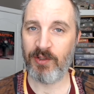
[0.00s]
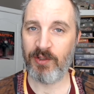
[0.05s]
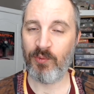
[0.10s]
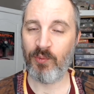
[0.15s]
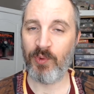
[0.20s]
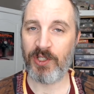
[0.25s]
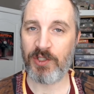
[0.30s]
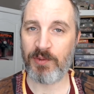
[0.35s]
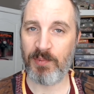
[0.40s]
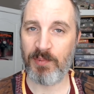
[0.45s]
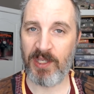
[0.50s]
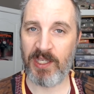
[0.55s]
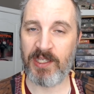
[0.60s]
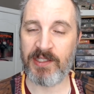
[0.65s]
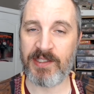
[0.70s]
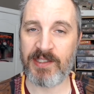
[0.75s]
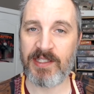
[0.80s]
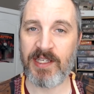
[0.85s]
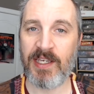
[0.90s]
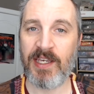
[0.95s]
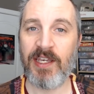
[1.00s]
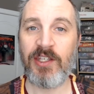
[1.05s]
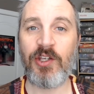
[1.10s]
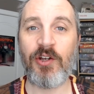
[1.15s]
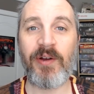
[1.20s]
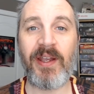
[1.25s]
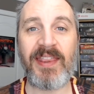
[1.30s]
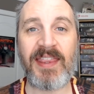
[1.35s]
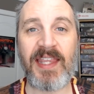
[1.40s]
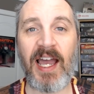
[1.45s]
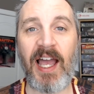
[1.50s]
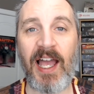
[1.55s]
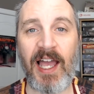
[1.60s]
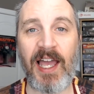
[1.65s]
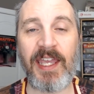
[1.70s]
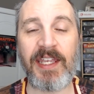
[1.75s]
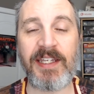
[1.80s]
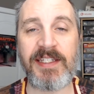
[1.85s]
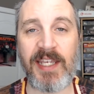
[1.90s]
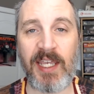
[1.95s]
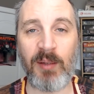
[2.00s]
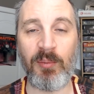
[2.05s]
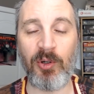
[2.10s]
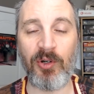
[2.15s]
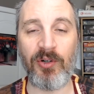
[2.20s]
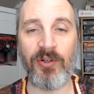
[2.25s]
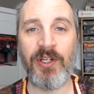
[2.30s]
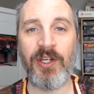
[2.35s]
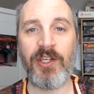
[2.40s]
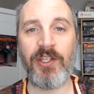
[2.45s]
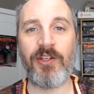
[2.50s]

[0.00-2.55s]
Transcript: which means you're at the high table.